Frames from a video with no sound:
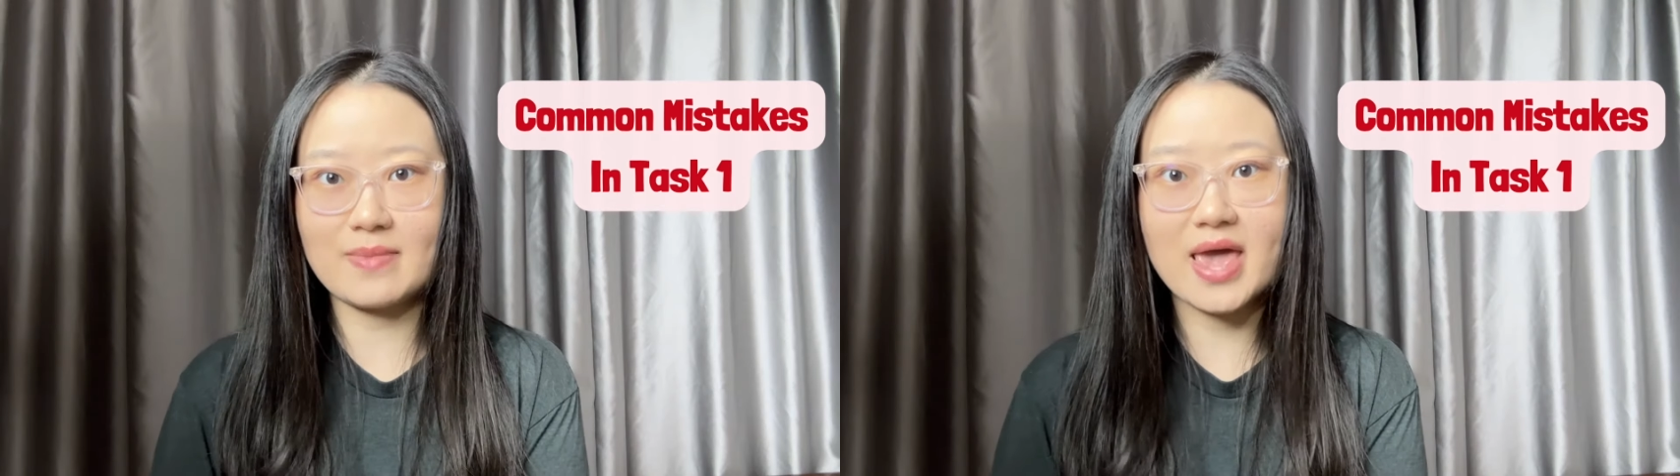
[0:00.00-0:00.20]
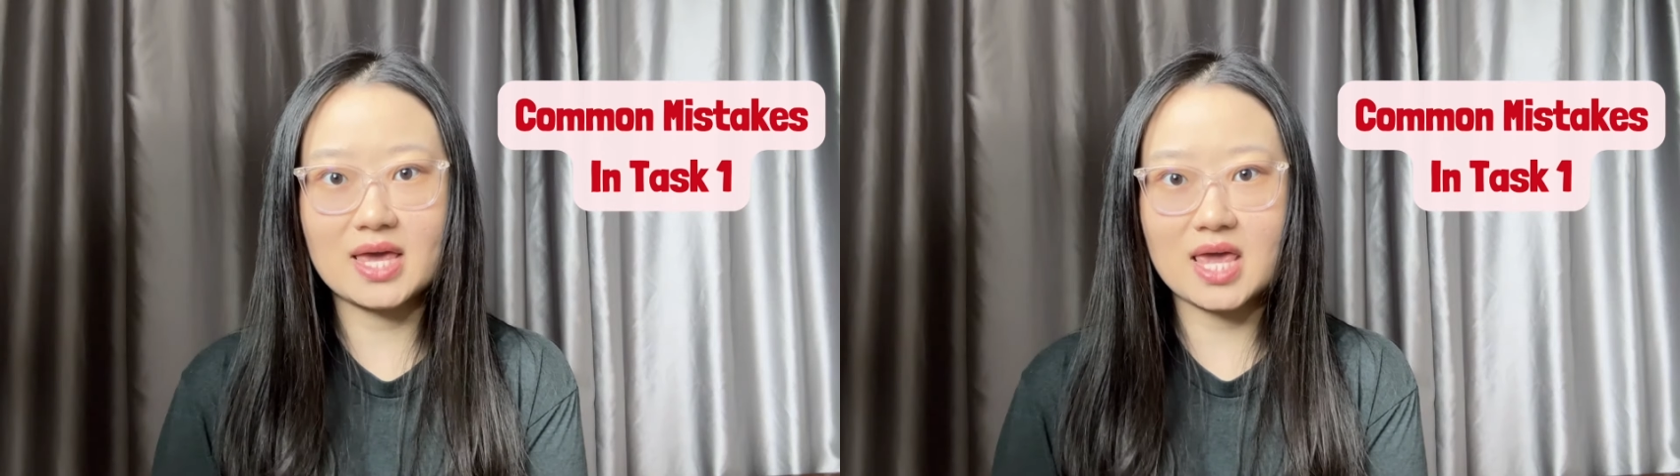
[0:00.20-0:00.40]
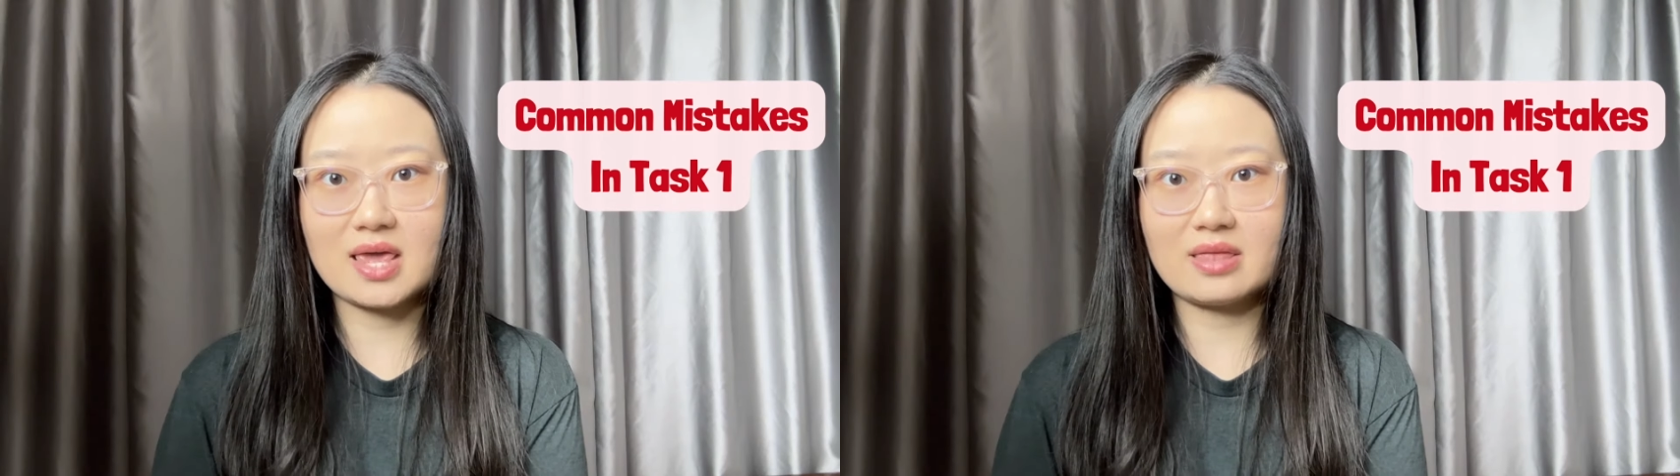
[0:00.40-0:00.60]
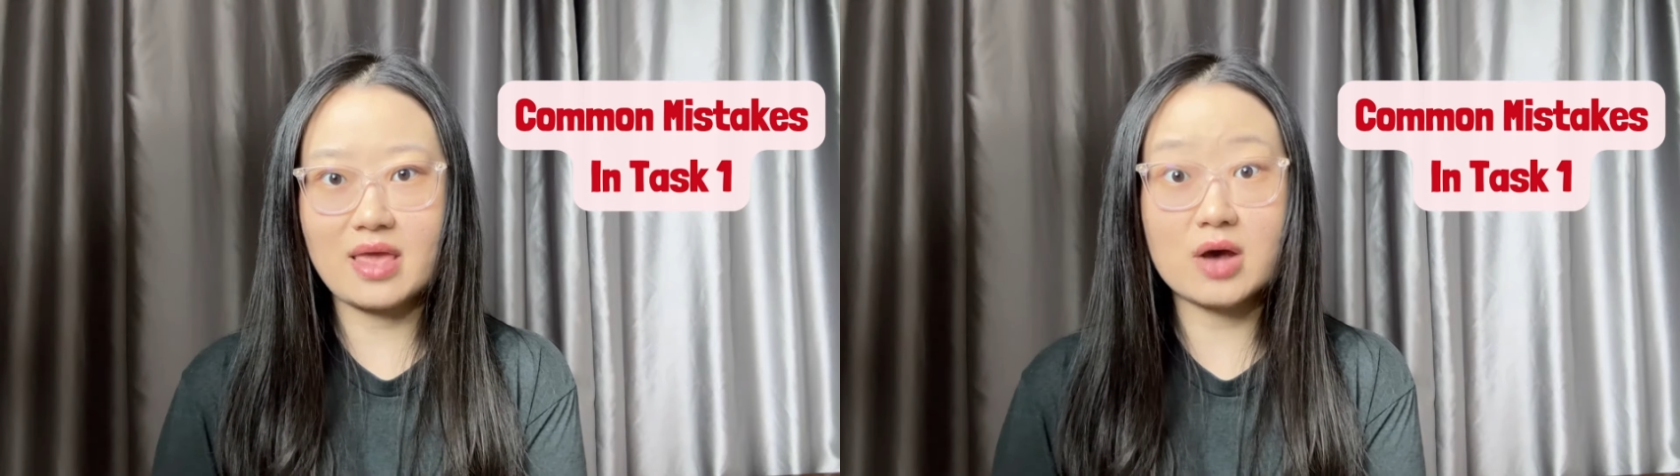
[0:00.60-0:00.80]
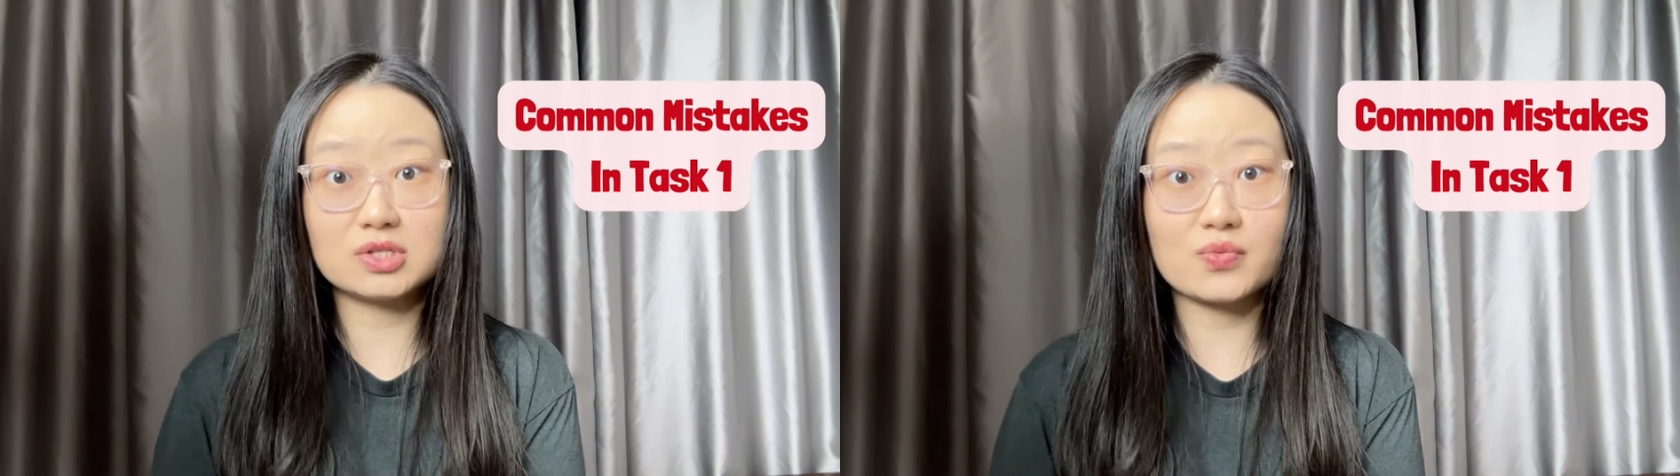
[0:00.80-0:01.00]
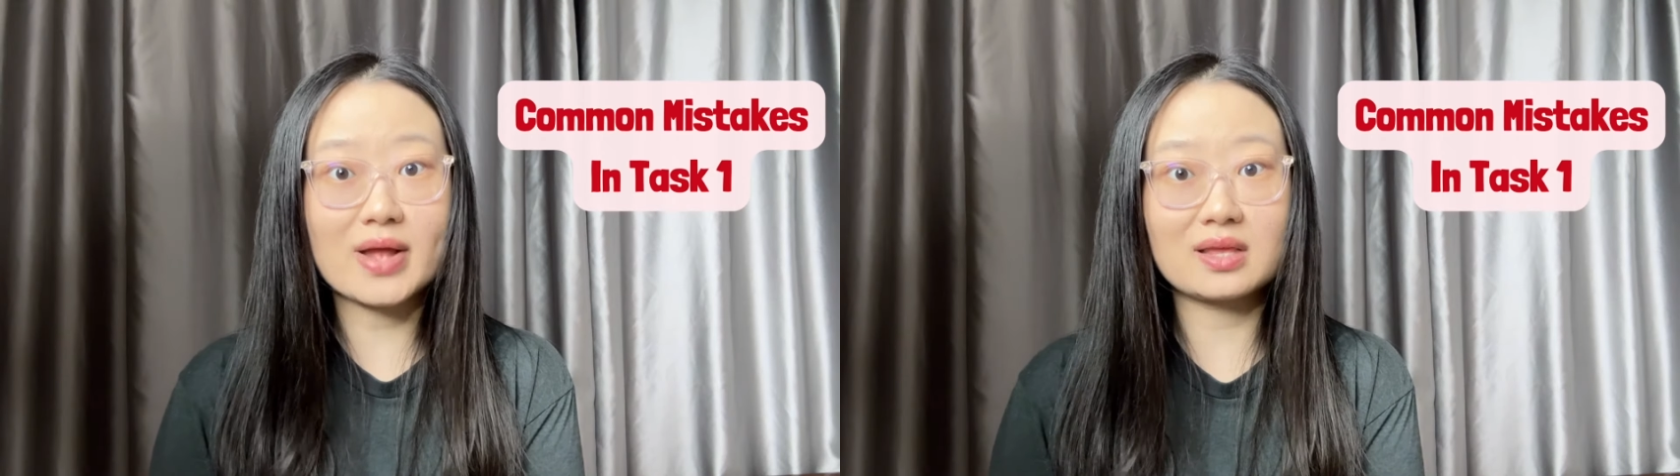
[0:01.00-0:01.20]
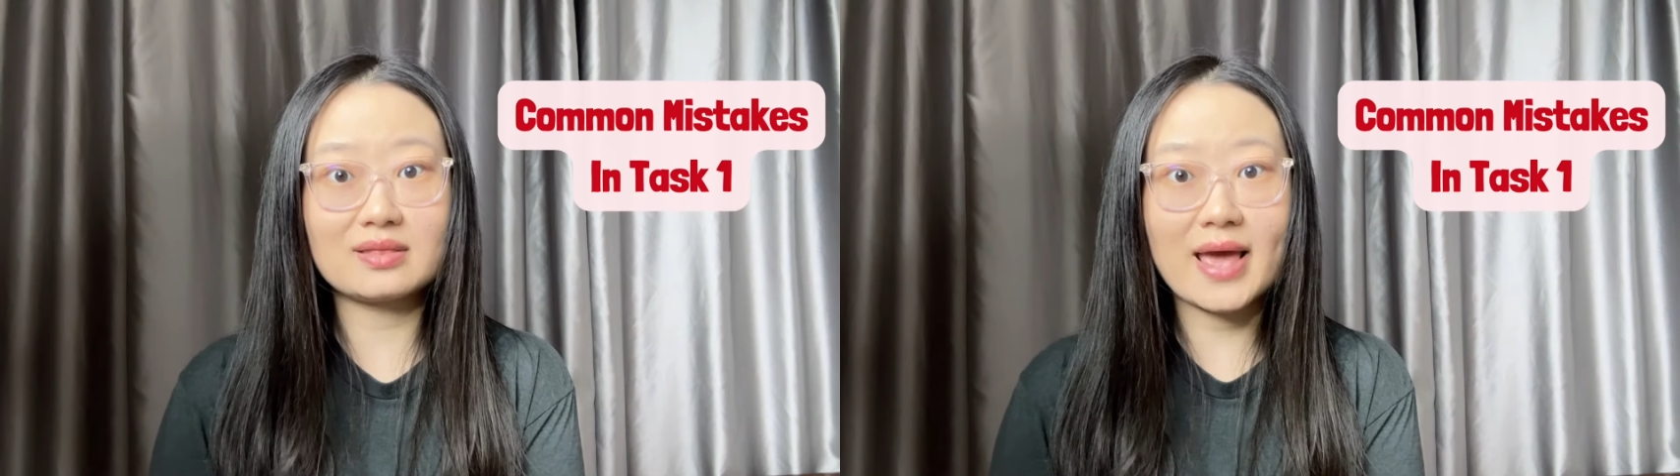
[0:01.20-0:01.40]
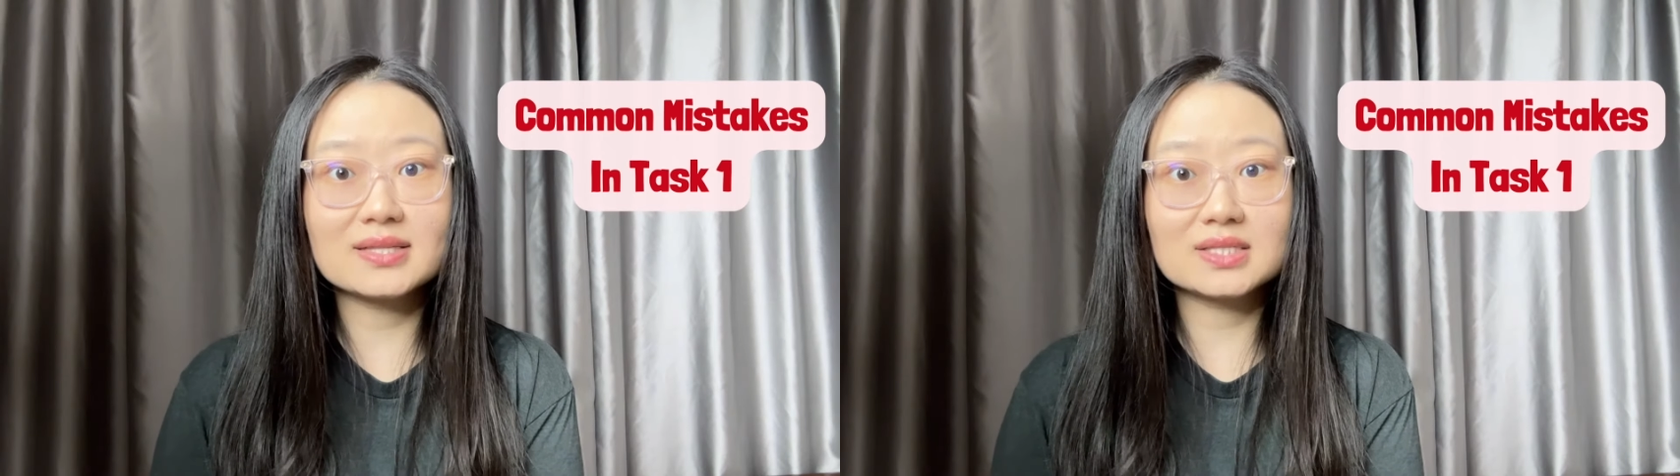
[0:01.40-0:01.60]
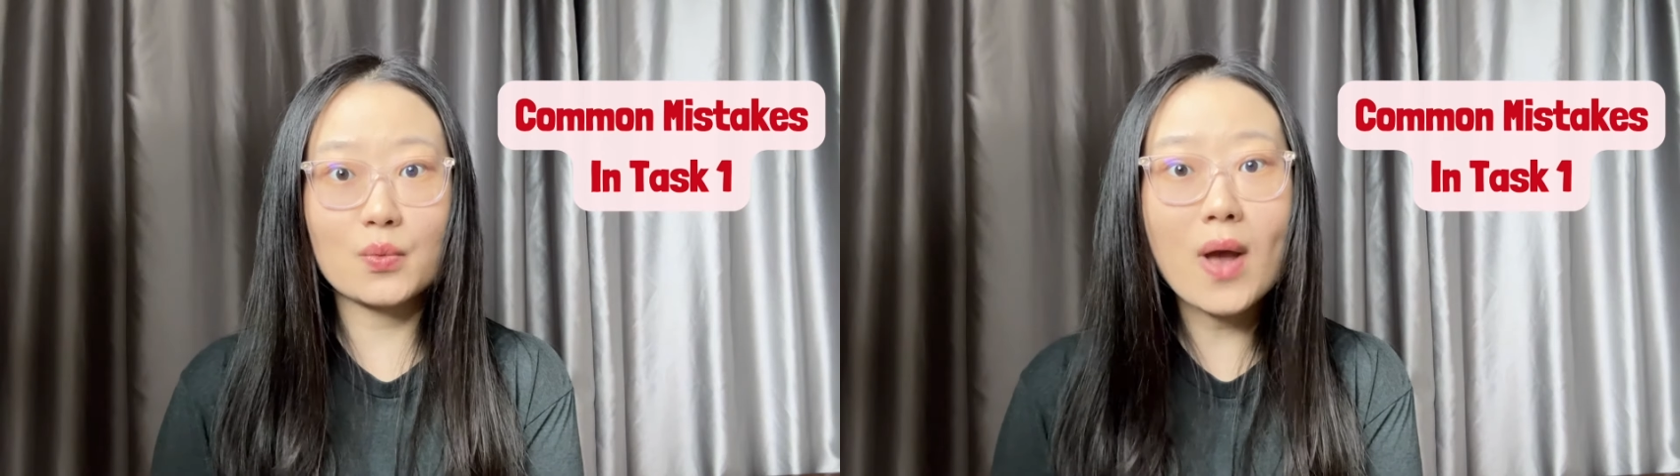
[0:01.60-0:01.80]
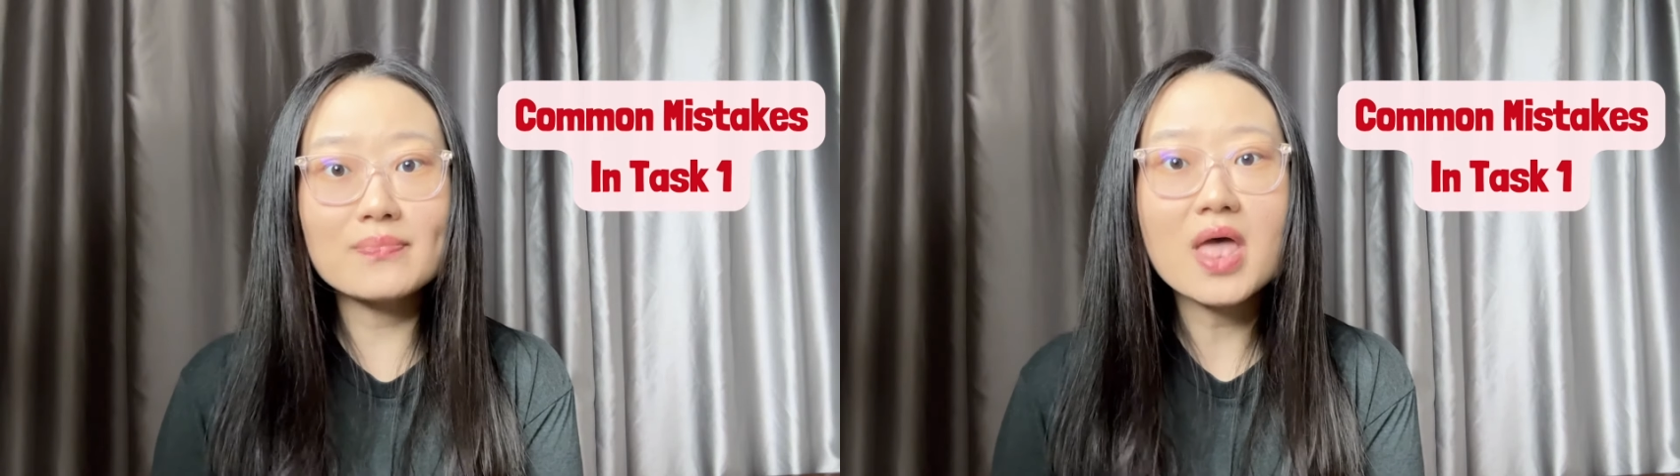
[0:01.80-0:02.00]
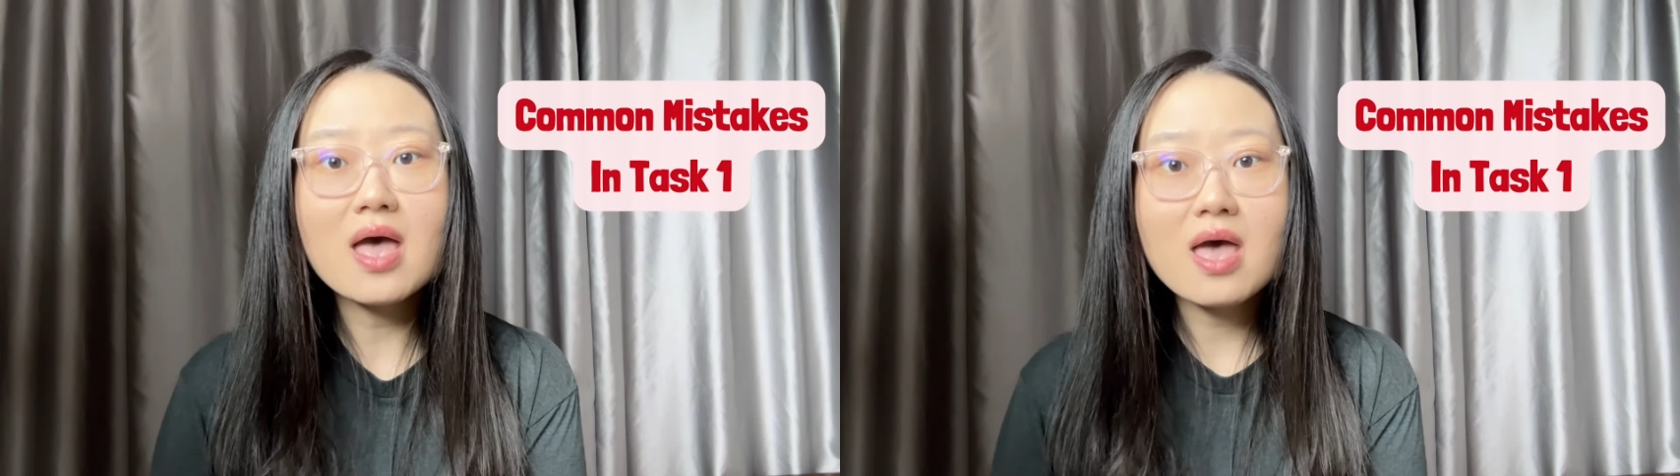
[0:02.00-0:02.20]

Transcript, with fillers: make in IELTS writing task 1.